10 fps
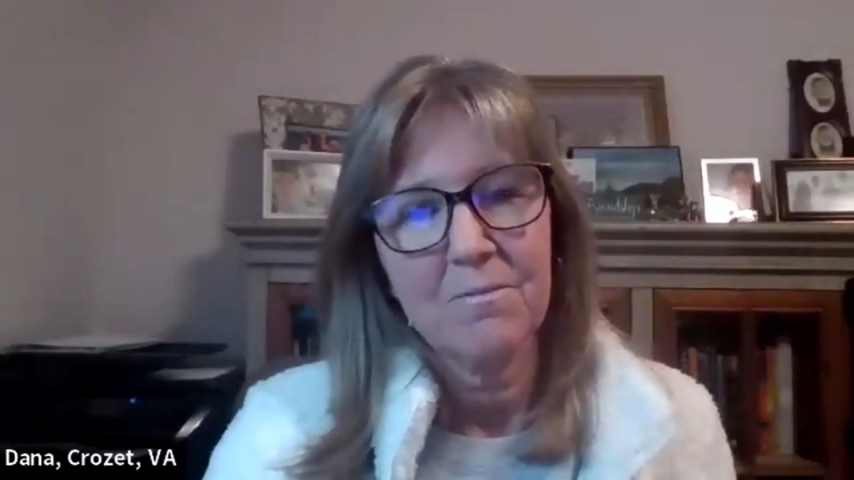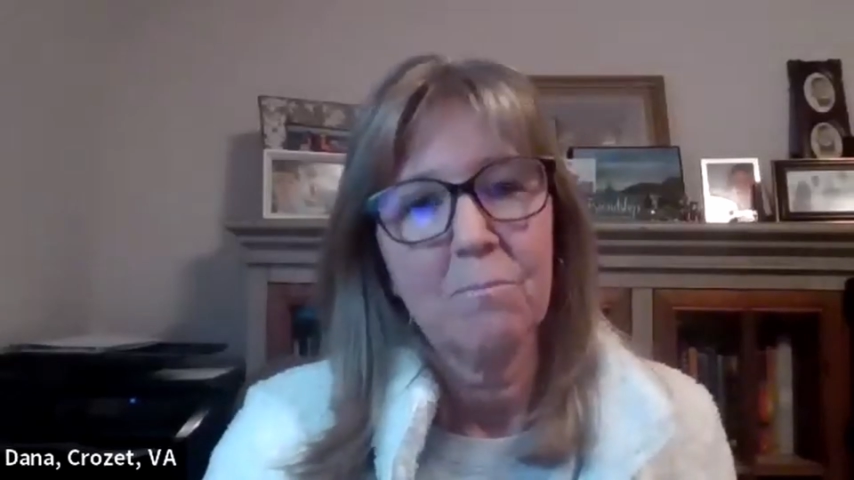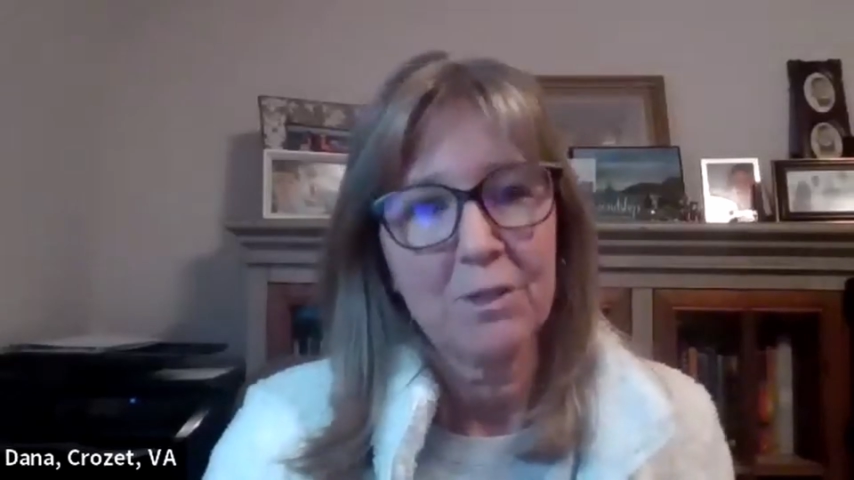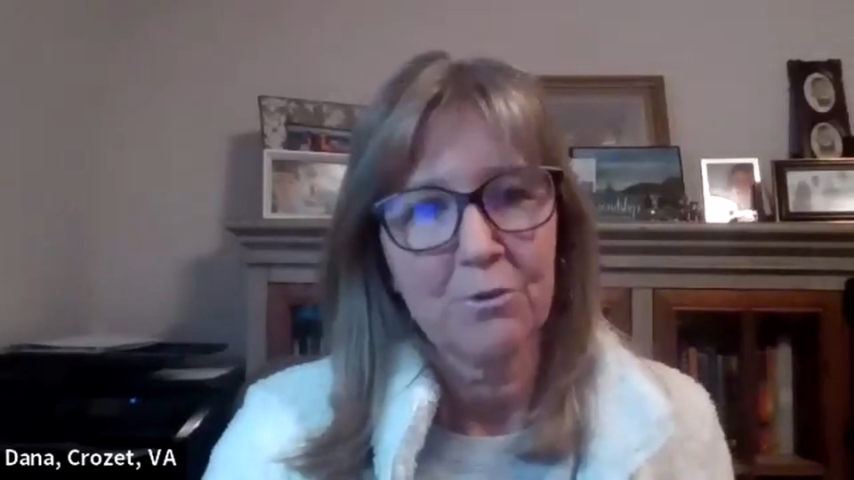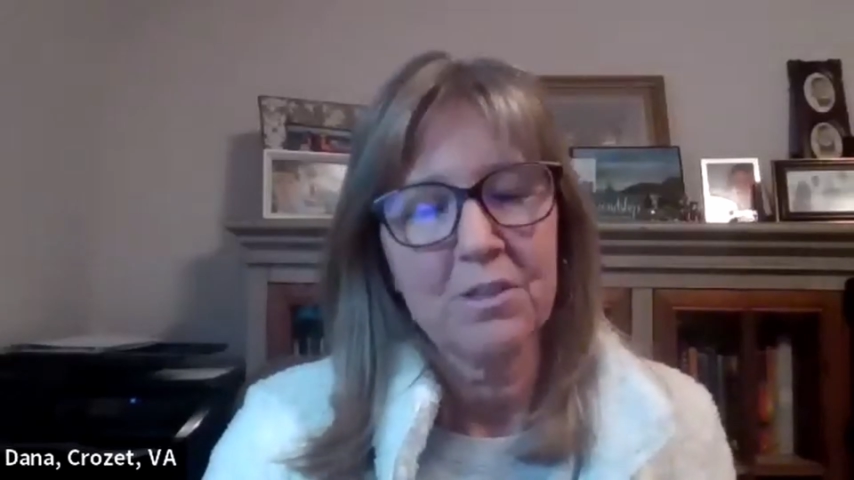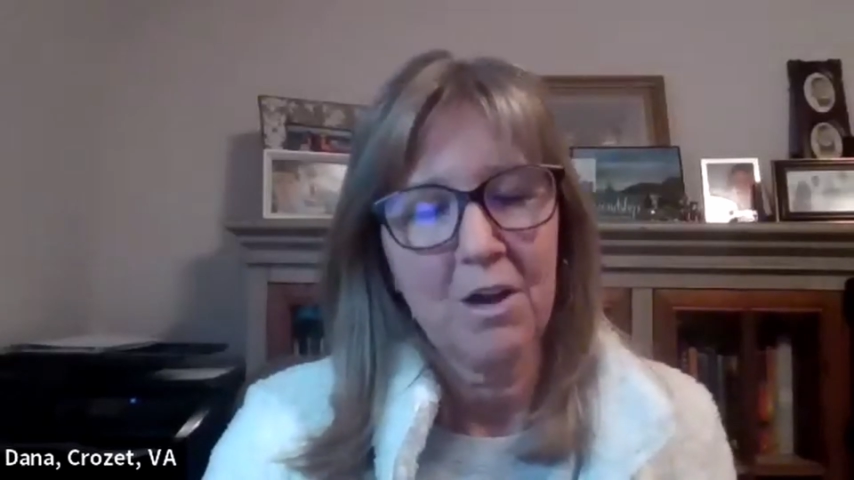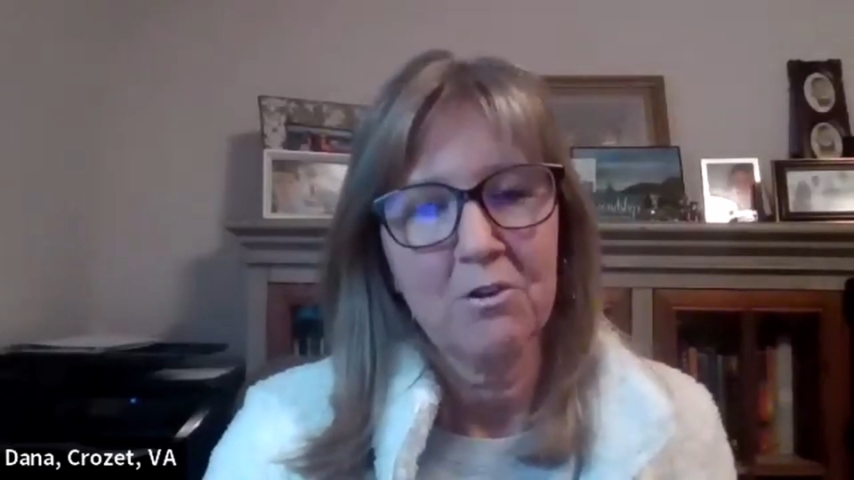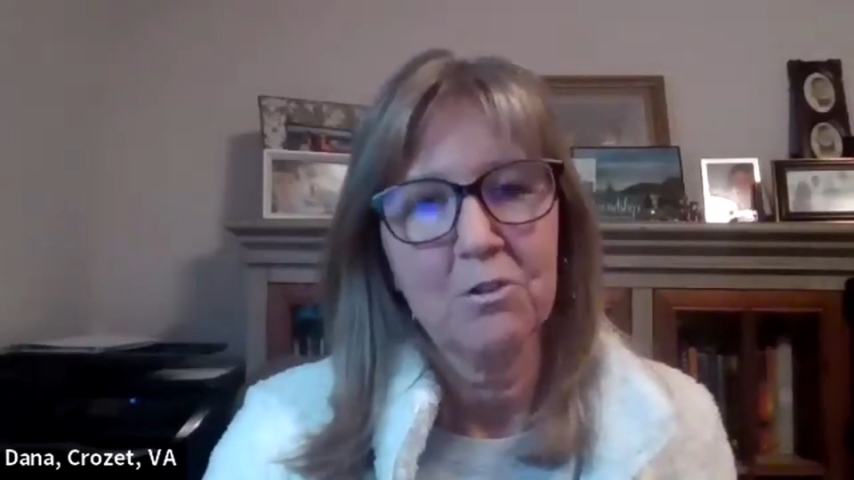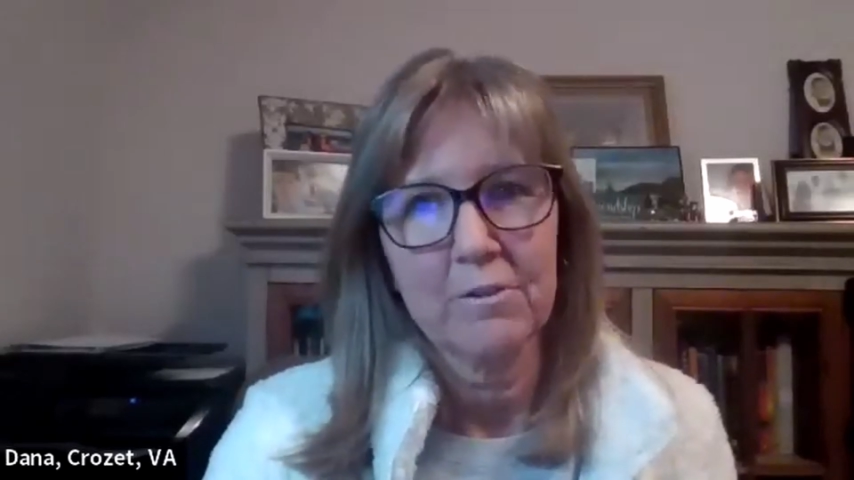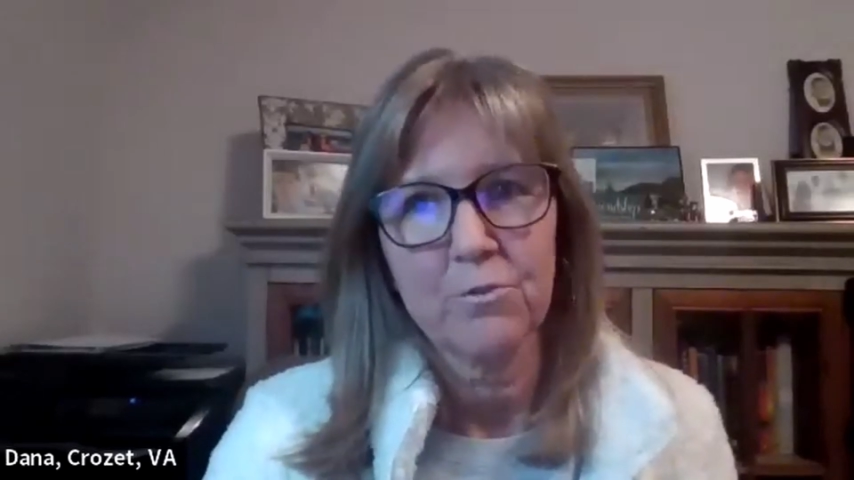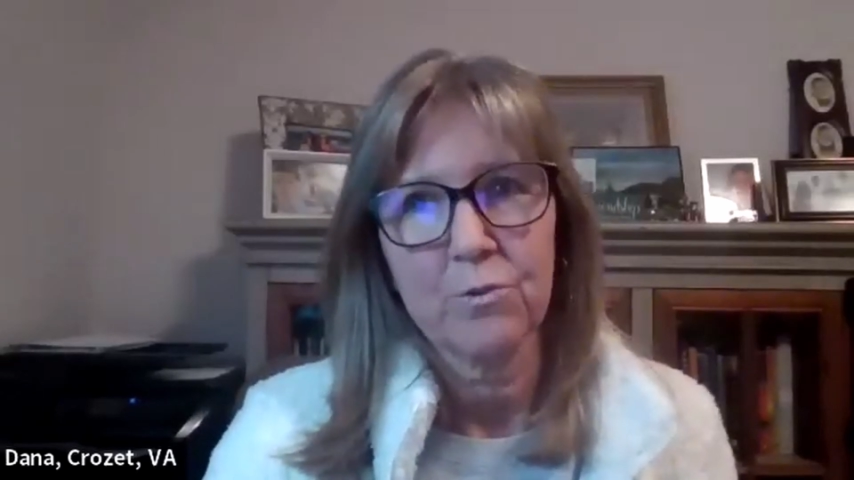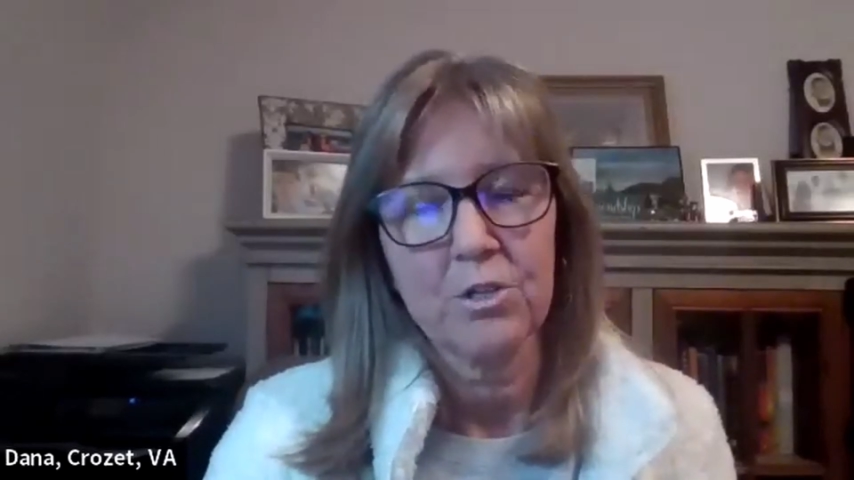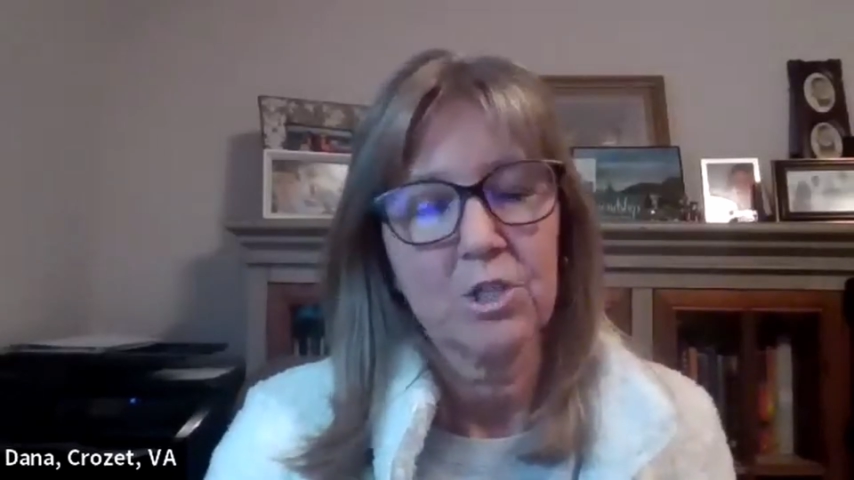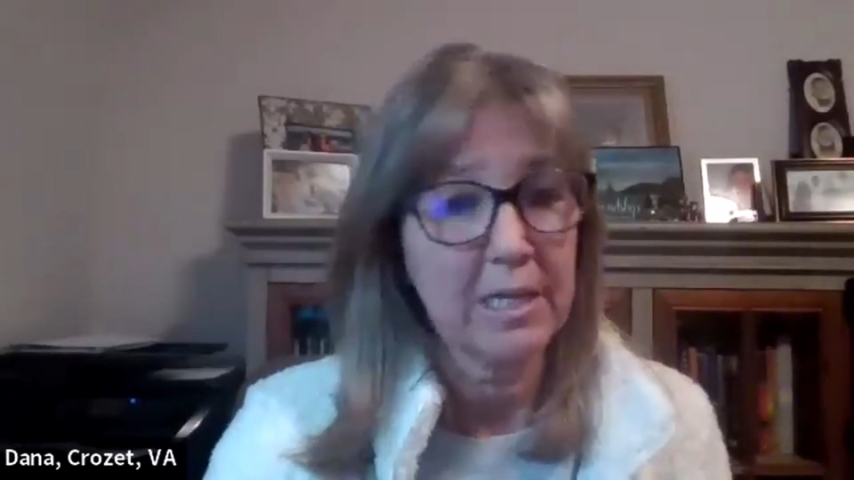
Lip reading: mother-in-law who lives with us.